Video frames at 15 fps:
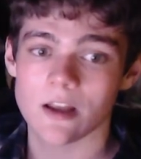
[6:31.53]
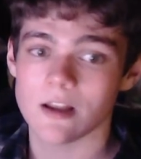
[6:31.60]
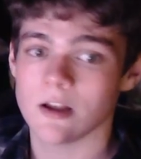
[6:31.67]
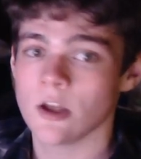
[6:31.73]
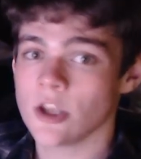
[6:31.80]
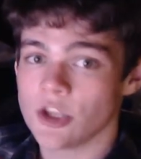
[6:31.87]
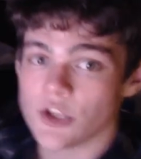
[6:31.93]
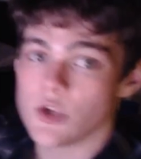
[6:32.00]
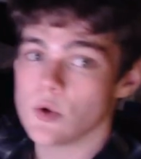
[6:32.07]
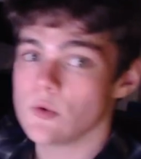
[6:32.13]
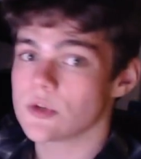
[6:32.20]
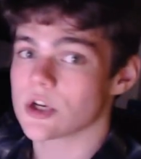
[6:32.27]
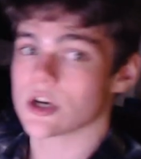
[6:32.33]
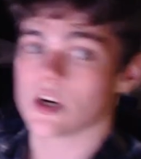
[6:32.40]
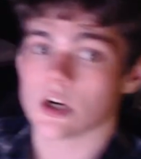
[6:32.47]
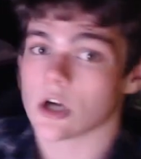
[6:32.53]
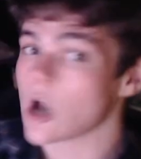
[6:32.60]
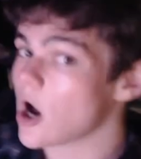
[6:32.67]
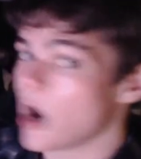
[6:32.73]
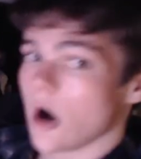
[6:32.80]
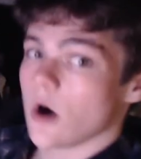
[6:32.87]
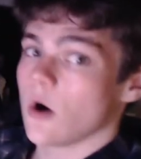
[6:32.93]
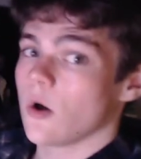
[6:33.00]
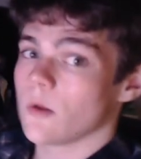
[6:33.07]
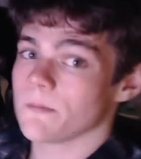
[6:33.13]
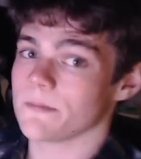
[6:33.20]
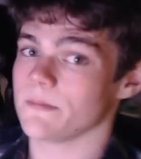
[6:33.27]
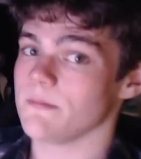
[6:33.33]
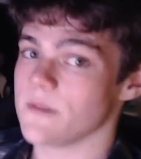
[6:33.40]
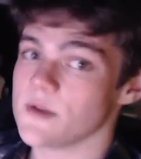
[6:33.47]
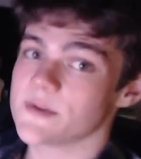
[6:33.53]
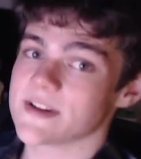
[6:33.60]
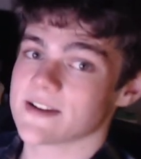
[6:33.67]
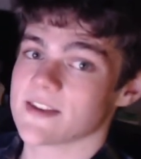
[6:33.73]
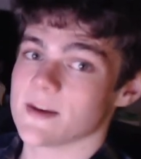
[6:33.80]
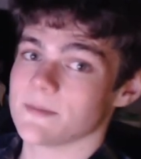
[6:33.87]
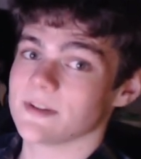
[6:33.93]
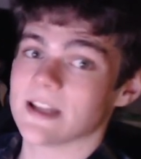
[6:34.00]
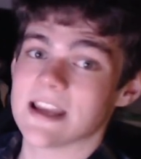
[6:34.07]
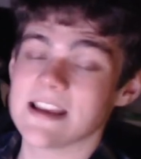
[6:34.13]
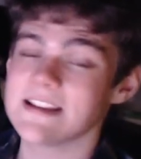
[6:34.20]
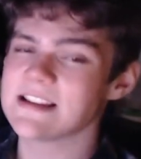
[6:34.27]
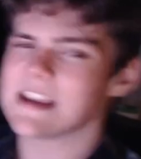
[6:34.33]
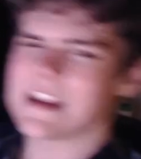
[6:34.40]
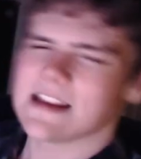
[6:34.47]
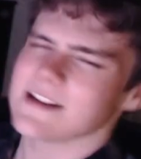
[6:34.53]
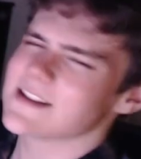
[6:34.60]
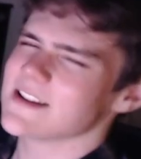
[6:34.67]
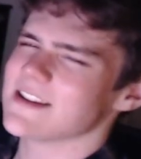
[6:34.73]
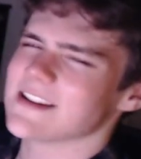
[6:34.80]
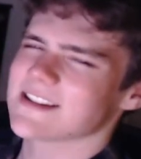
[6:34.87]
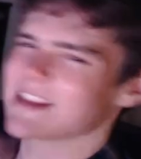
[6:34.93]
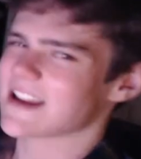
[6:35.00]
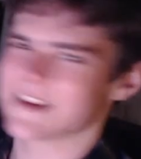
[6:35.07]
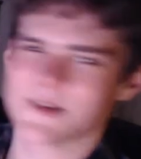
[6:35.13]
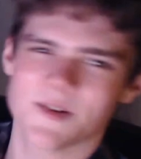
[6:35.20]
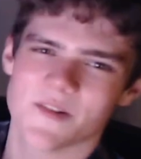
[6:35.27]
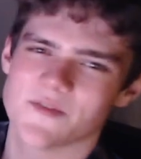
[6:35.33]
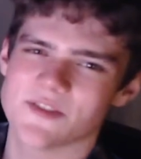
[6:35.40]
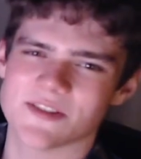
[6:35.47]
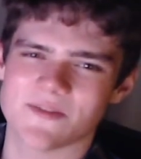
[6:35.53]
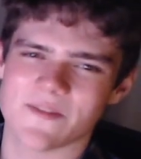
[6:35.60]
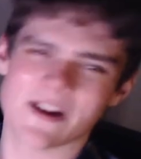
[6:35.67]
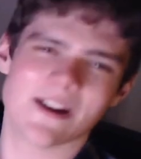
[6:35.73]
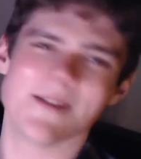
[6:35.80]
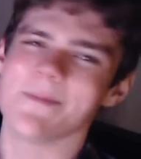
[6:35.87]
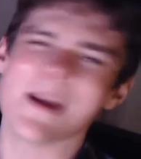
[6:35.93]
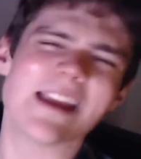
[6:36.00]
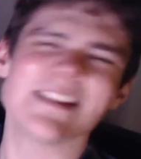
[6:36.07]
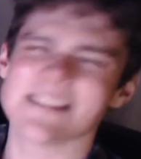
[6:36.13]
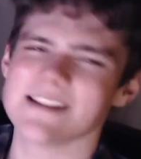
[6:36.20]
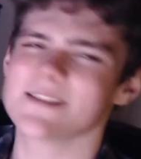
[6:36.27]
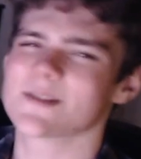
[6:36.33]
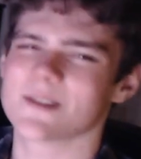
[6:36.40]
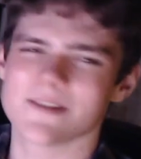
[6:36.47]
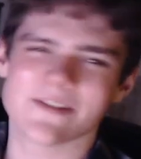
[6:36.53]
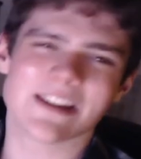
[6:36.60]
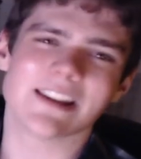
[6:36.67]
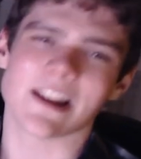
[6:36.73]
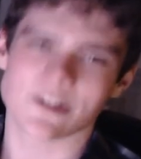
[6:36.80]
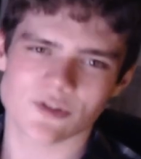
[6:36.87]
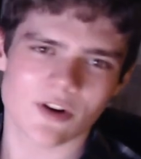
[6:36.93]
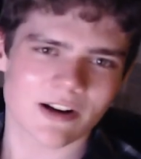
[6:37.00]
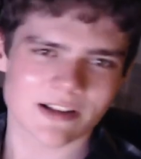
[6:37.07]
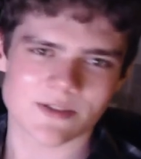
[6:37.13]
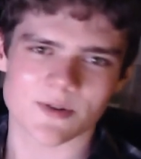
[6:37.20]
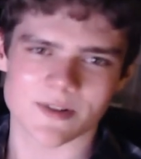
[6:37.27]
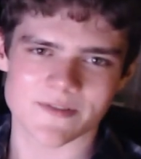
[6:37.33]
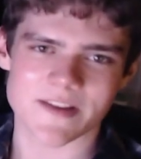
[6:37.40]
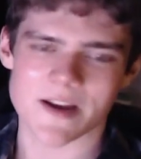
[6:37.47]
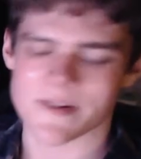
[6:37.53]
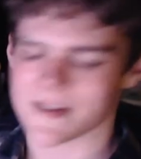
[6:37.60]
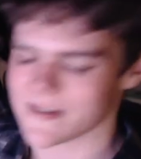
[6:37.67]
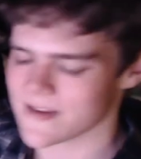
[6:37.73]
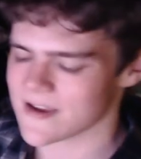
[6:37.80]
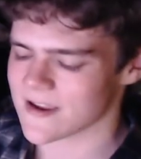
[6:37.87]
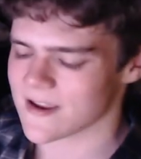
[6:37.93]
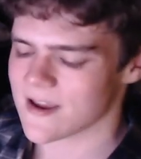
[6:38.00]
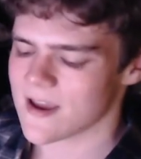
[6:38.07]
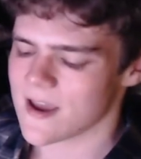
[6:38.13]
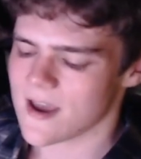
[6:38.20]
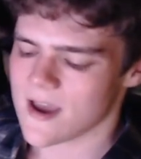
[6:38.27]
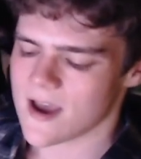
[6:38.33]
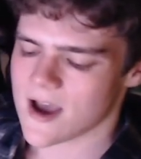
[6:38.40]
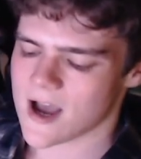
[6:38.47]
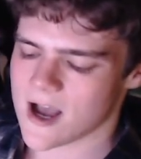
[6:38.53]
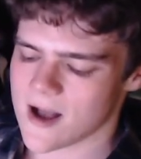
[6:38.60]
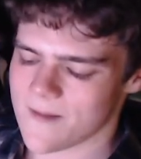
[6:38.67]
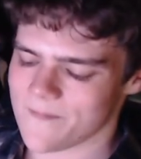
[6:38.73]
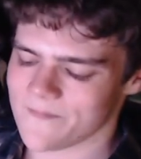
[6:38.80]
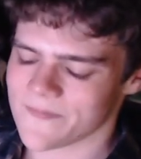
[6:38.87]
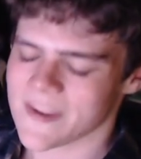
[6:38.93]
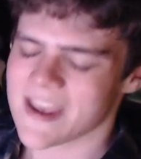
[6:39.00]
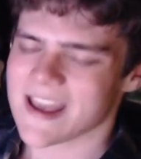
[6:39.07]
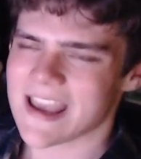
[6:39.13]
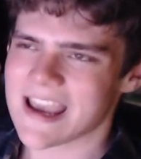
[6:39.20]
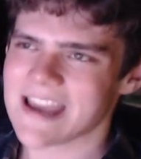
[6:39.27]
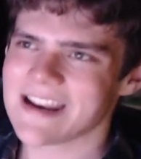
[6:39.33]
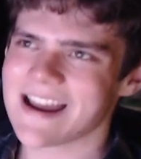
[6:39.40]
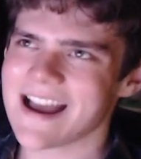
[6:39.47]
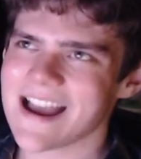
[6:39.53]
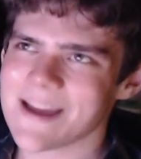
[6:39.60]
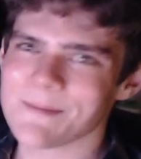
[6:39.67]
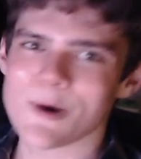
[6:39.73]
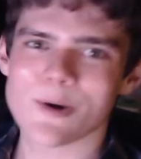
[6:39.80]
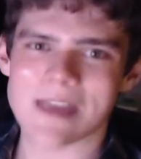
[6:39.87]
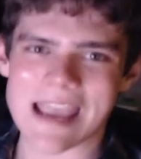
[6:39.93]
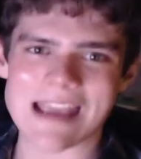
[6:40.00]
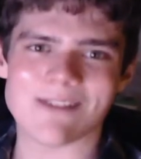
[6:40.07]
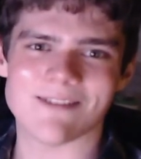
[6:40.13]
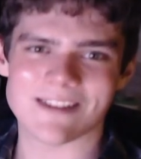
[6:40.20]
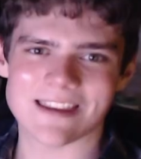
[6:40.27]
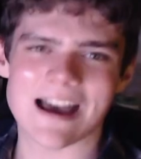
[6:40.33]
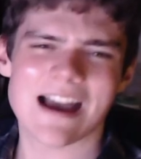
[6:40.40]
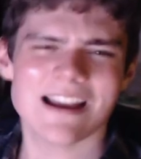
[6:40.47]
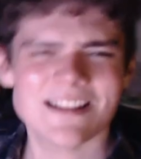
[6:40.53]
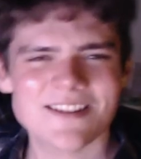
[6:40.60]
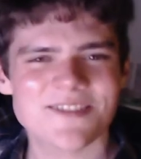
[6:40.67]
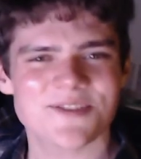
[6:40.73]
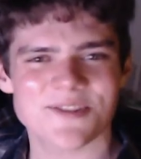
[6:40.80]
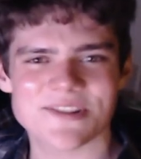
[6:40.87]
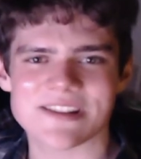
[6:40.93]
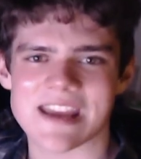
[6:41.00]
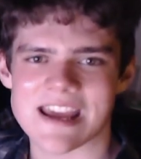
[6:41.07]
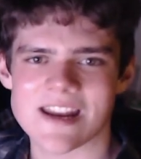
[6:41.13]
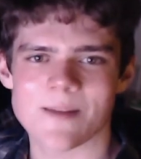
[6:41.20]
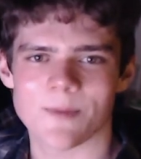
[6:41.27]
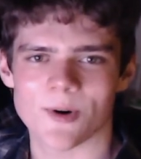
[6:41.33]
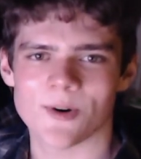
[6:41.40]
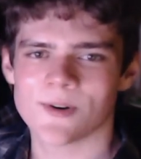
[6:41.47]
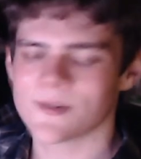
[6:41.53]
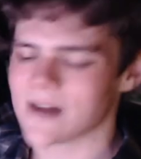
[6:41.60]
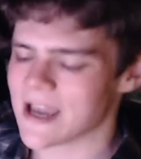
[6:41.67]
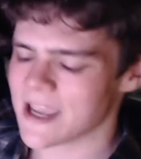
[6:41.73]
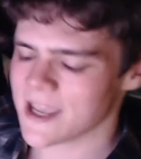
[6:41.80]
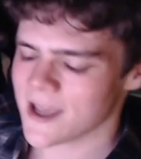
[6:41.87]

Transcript: u turn all music that plays into this like sort of just very bassy sort of electronic sort of sounding thing. Um, and I'm okay with that. It's understandable, right?